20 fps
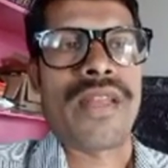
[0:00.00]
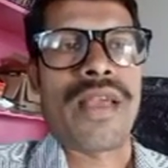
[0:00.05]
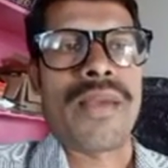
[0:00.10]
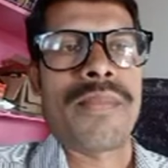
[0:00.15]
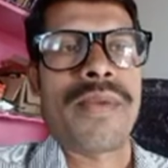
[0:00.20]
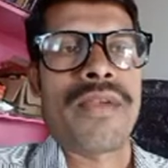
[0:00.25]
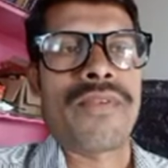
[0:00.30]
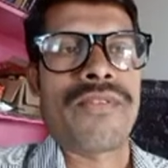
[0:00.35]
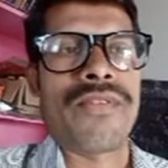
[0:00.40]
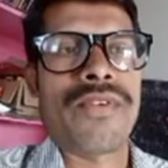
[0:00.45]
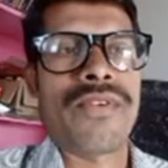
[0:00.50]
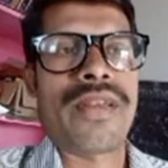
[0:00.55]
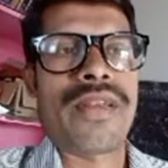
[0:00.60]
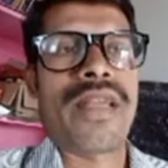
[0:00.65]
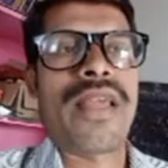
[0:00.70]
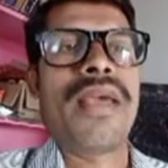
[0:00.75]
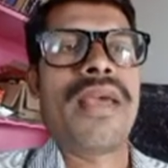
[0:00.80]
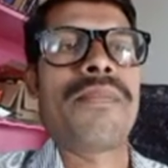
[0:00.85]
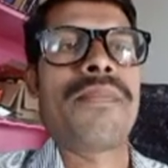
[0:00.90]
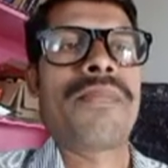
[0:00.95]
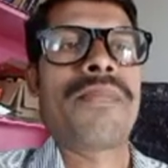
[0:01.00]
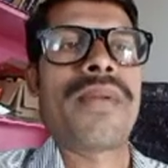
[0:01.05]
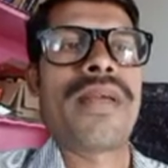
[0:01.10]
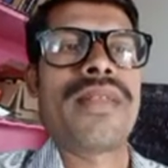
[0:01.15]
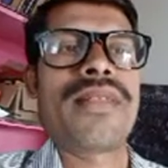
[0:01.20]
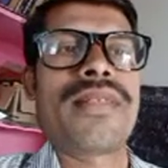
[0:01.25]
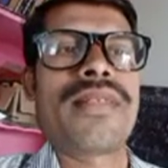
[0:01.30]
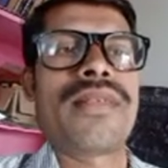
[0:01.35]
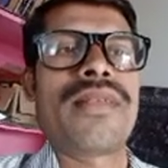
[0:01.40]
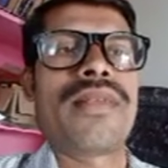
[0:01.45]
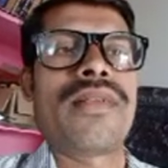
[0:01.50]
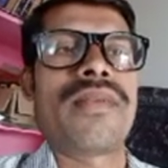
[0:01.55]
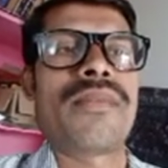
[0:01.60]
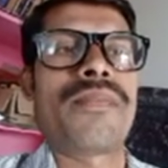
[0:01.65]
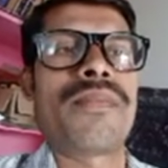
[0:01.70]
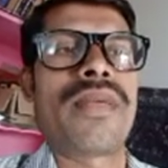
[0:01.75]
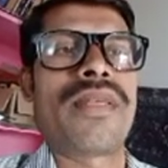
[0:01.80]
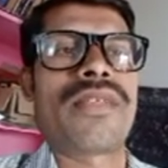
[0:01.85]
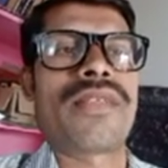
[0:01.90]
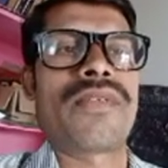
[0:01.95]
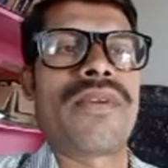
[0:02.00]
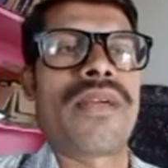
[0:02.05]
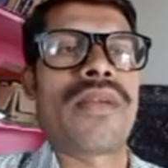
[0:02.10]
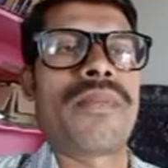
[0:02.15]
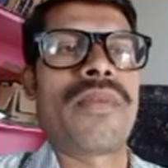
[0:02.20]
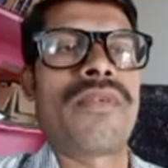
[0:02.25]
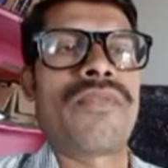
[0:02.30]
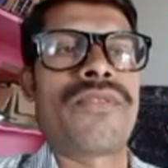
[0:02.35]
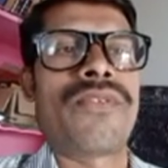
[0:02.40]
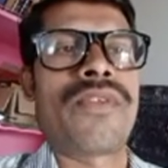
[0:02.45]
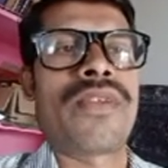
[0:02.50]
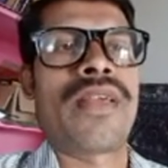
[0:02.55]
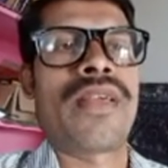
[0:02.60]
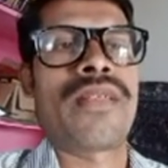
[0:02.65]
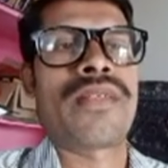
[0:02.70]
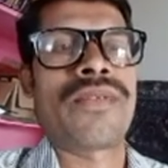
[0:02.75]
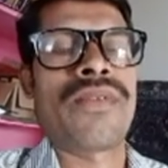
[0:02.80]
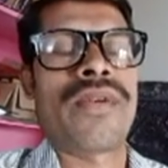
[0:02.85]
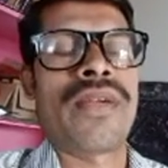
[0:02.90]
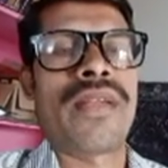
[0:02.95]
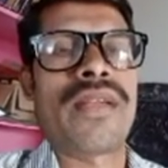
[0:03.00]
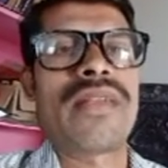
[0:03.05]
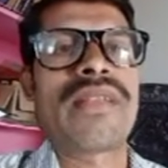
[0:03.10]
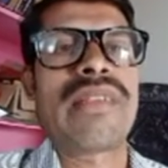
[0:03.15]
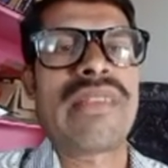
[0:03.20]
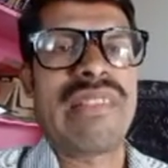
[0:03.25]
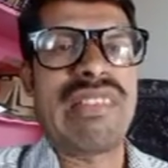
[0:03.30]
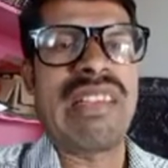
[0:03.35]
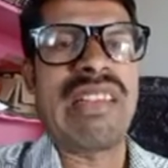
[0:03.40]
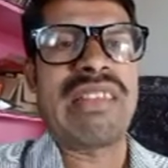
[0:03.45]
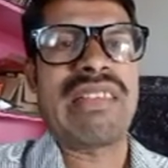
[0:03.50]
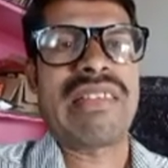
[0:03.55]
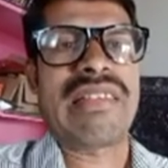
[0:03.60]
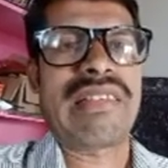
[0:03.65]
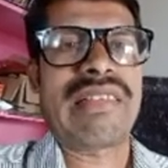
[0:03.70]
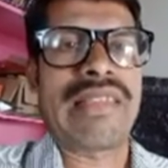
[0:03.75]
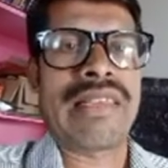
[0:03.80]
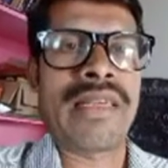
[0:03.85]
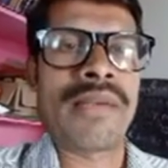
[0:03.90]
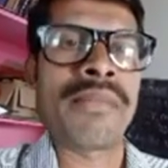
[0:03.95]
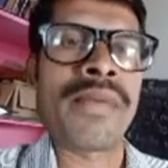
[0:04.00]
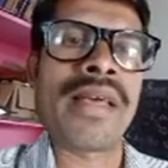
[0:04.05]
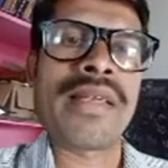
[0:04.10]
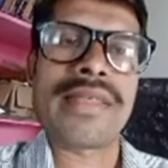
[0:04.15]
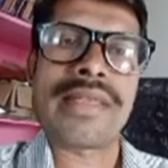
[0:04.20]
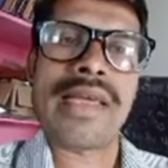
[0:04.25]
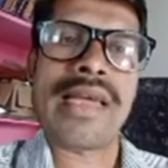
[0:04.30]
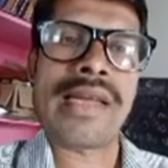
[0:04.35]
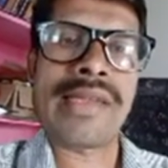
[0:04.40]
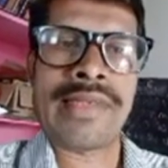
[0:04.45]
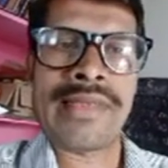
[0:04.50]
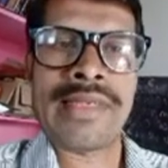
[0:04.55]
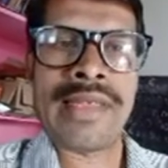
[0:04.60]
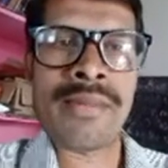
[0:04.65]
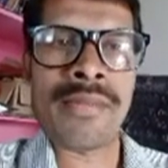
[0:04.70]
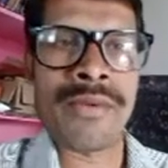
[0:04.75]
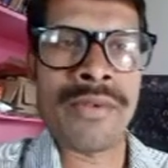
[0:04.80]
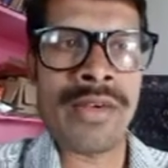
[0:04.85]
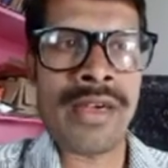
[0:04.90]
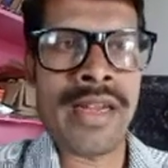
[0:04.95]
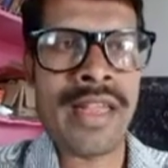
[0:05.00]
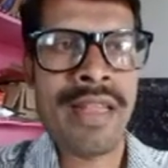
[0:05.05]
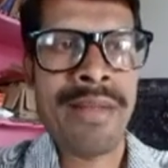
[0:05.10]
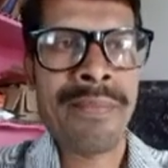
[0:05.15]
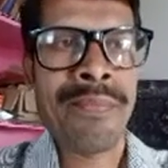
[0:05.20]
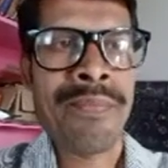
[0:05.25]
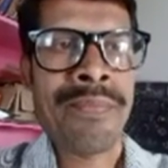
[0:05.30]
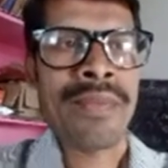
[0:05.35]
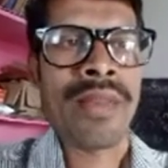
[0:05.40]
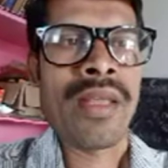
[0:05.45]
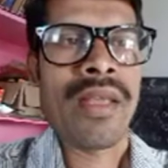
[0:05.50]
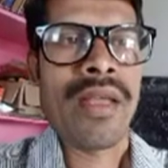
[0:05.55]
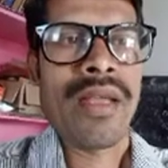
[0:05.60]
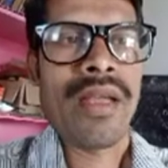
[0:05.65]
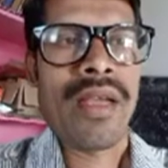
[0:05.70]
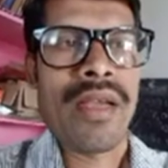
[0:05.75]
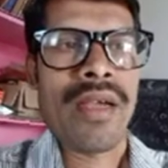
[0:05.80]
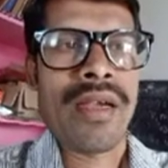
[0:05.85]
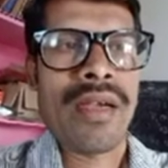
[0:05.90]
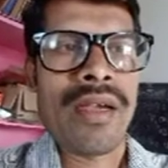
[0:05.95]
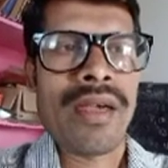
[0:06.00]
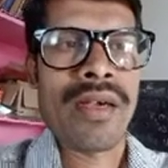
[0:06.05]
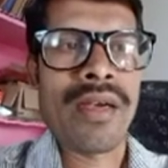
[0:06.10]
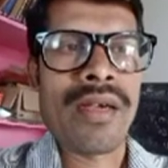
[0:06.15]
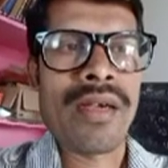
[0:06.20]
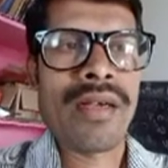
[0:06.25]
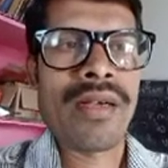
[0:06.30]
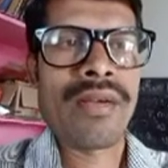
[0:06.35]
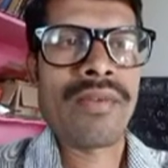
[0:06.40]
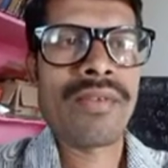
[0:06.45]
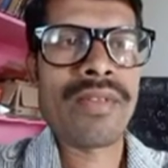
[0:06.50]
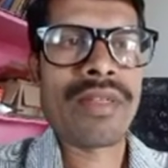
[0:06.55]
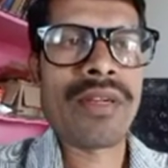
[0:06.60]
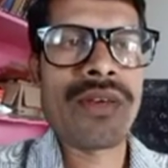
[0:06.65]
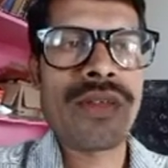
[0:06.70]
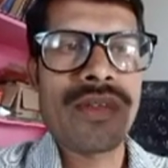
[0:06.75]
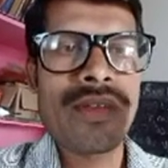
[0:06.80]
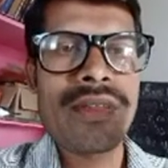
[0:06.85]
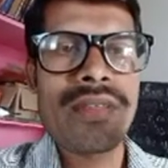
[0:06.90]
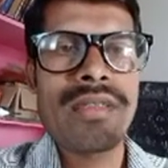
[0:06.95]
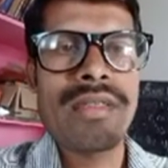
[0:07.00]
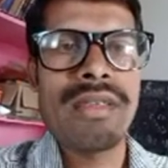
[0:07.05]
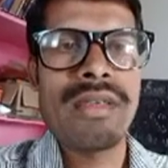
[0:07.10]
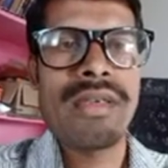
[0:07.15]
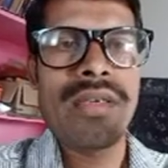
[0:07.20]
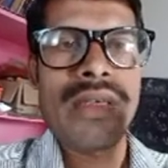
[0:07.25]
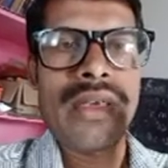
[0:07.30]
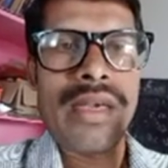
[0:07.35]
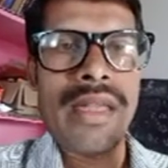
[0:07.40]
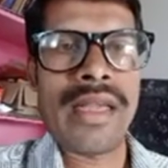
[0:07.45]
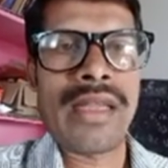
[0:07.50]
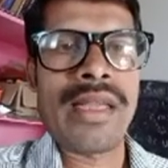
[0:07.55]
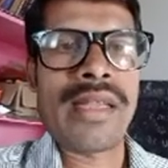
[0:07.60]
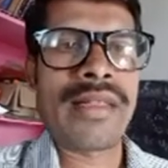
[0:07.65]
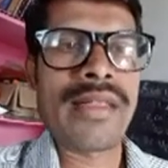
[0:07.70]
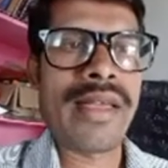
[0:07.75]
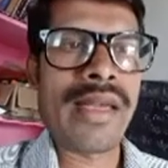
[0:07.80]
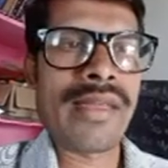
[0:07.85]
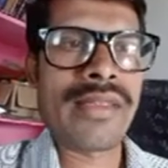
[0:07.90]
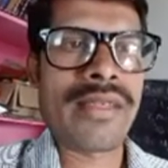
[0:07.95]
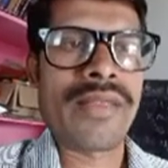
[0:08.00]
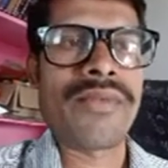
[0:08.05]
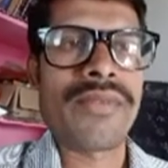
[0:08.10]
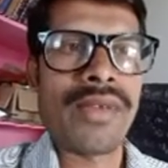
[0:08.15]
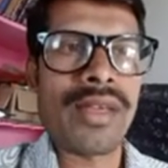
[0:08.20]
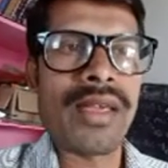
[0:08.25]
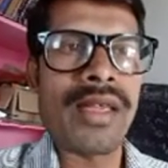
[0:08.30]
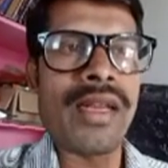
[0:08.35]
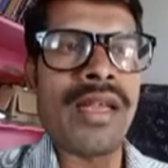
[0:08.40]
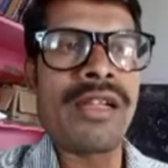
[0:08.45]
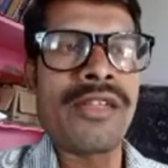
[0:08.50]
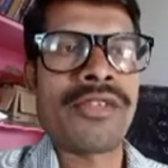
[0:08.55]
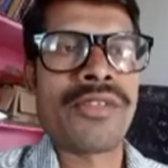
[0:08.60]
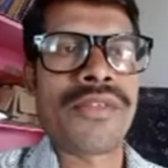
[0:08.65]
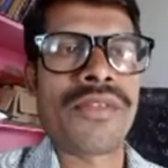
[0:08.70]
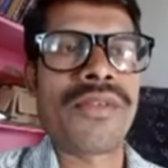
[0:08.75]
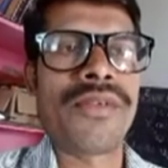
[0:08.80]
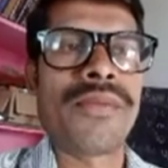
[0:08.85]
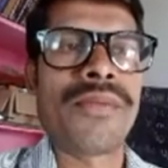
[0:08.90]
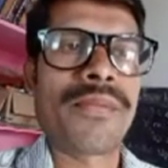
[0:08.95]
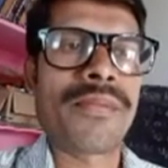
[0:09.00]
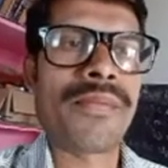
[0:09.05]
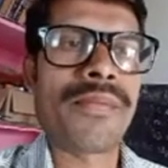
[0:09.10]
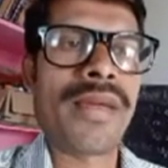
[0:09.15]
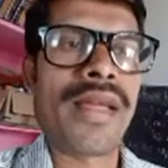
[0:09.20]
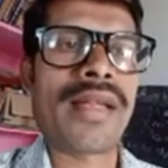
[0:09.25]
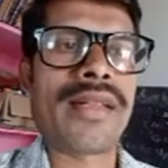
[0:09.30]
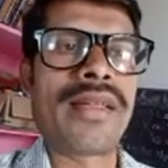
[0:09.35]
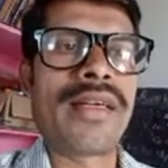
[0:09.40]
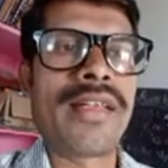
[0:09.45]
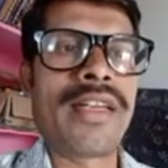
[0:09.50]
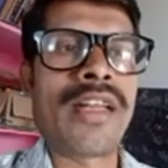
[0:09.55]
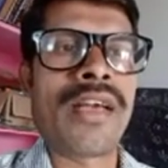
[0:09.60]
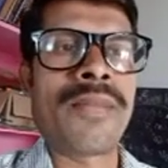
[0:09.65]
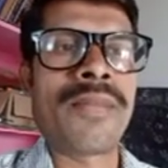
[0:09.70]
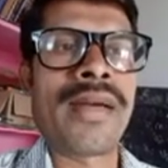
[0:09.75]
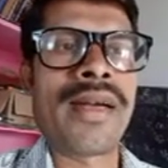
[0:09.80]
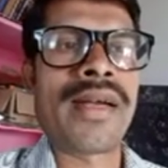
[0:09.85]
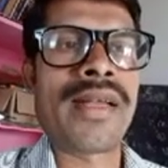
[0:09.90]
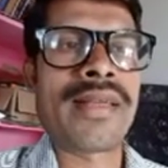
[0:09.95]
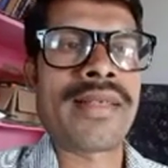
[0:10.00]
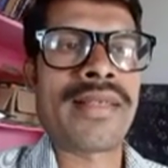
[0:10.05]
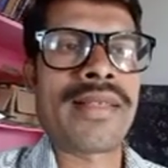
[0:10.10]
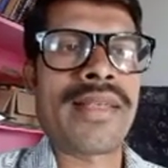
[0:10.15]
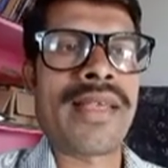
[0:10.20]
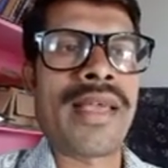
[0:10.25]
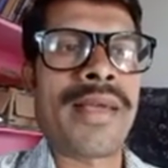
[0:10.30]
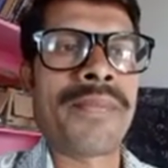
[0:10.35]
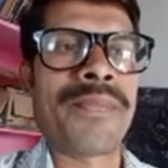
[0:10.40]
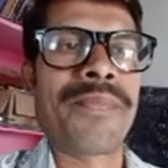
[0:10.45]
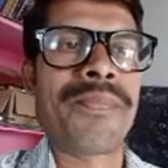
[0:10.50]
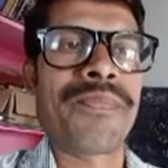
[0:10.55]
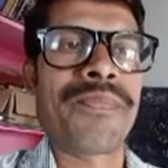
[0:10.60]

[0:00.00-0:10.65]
4a plus b square by 4a square. Just the same as LCM only. Without taking the LCM, we can also make the denominator same.